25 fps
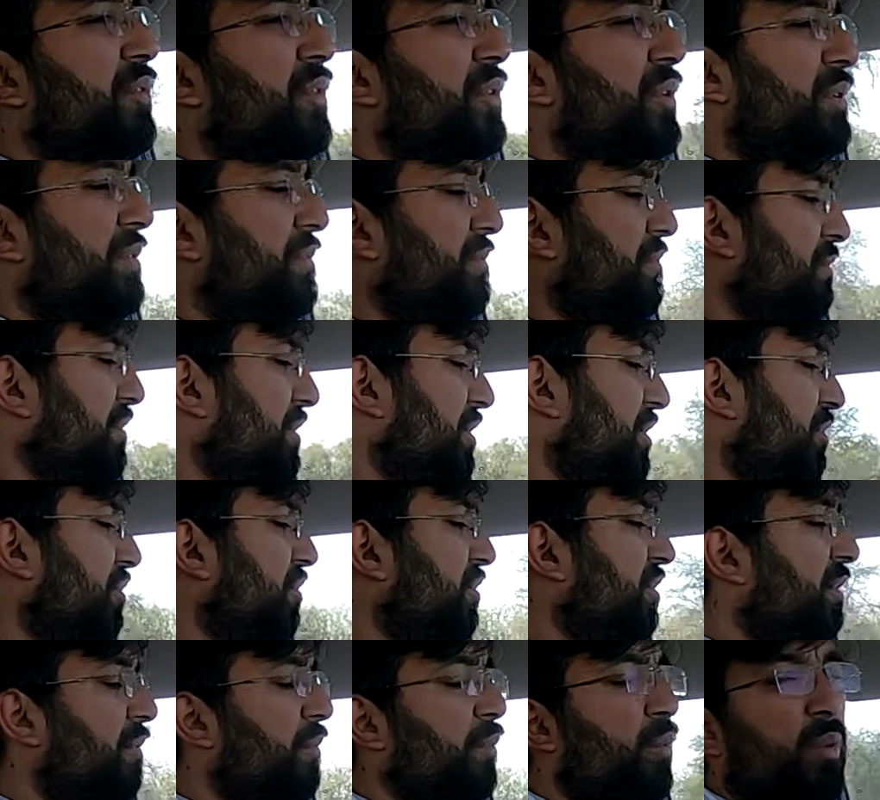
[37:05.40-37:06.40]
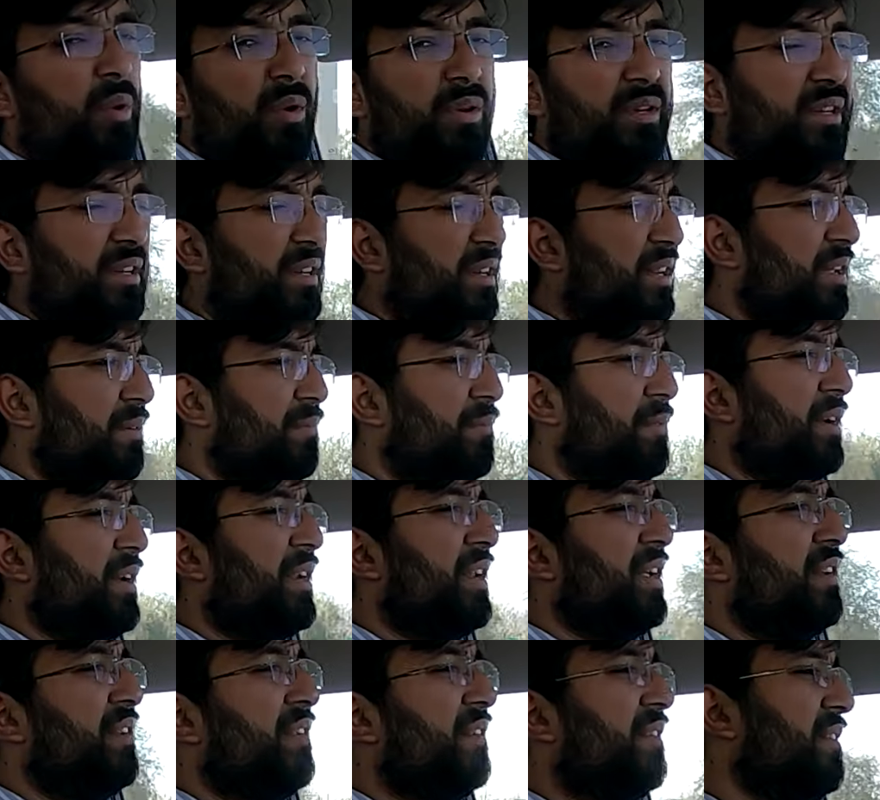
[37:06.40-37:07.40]
good user quality
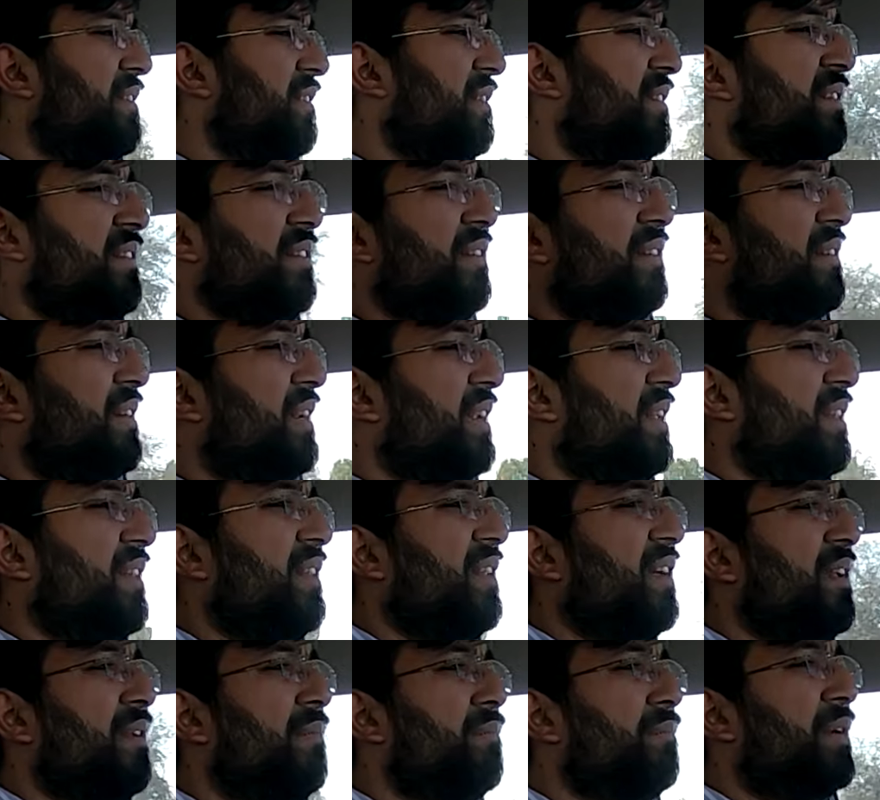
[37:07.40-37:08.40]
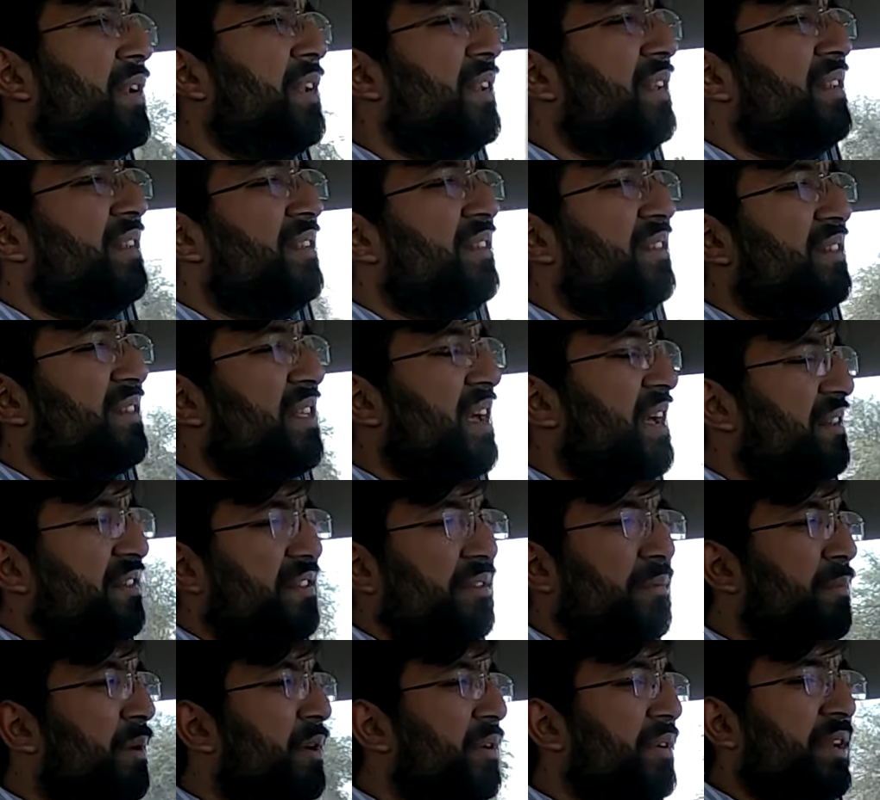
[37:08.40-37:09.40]
materials here and there, but that's
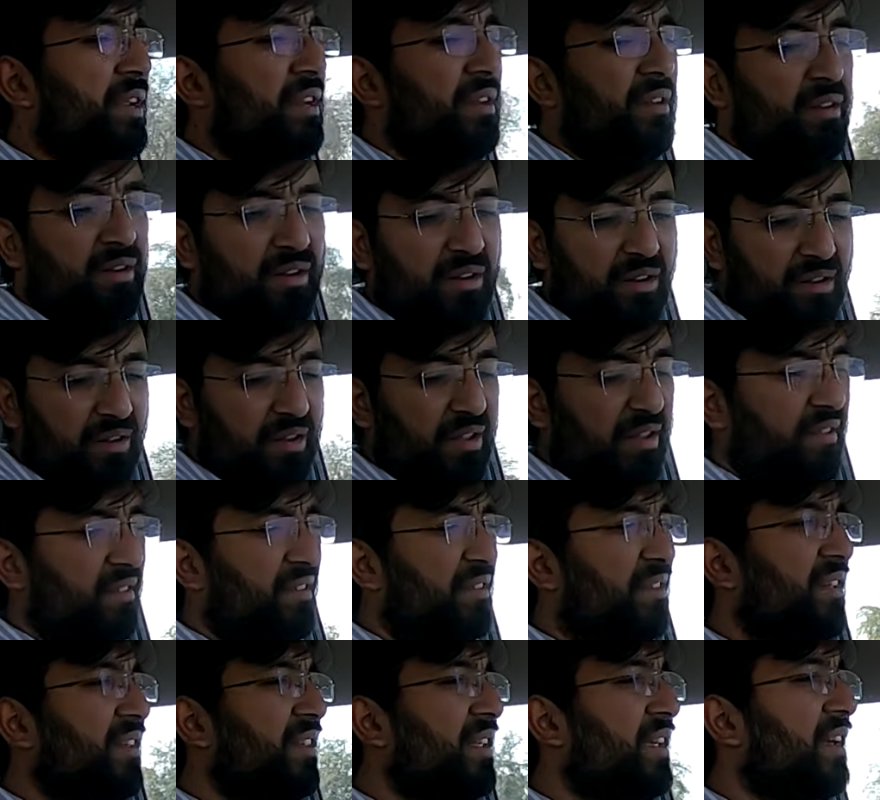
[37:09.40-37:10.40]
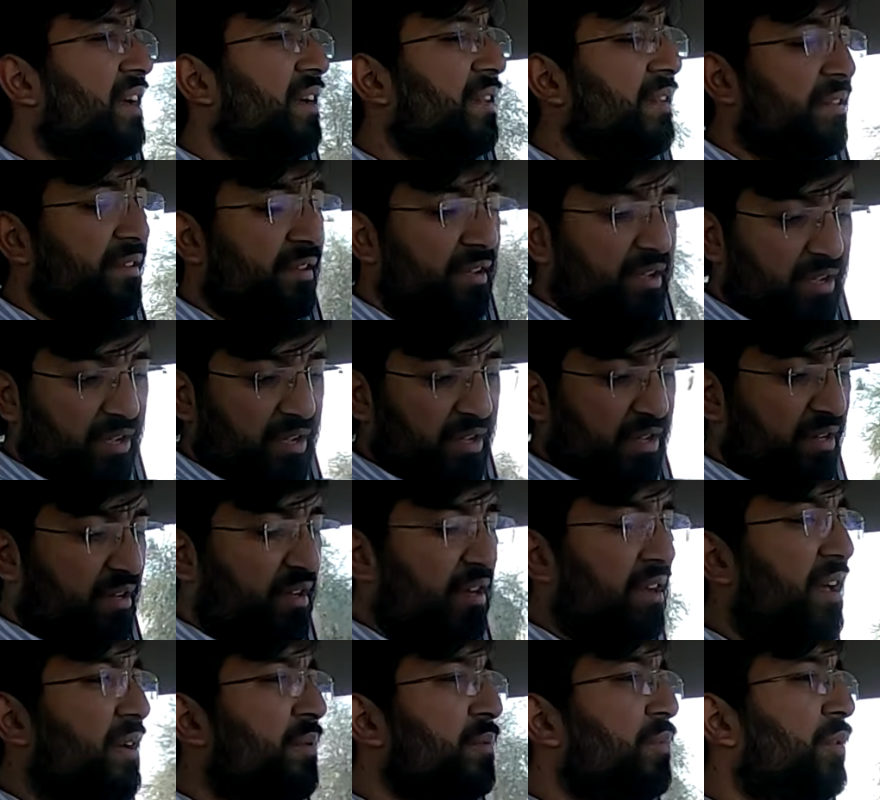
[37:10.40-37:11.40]
about it. There's nothing else
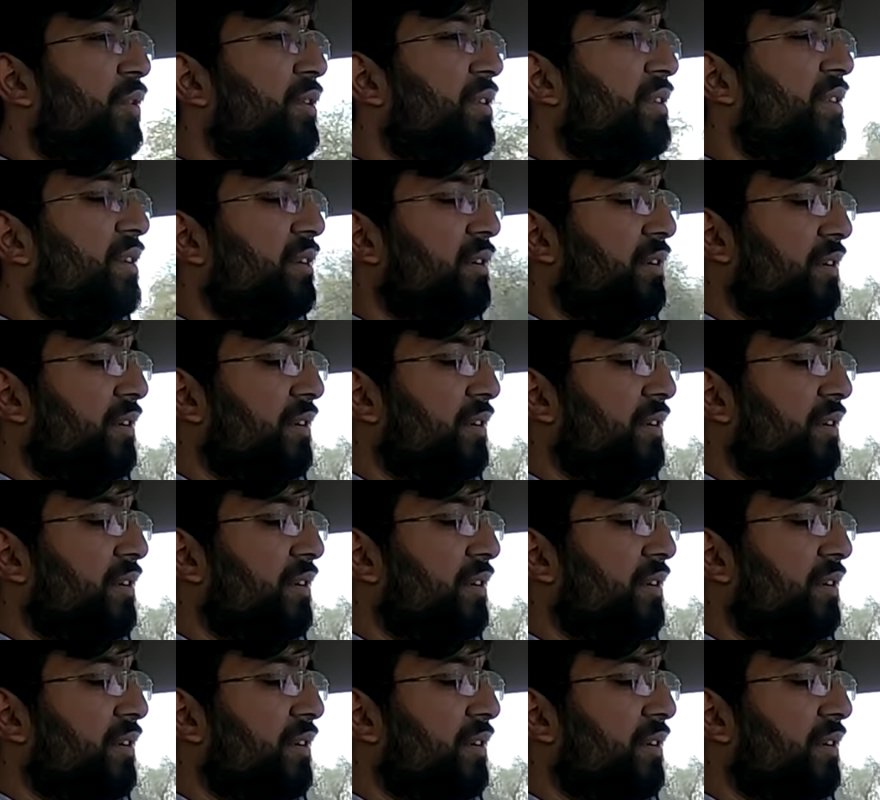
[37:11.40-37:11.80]
that I would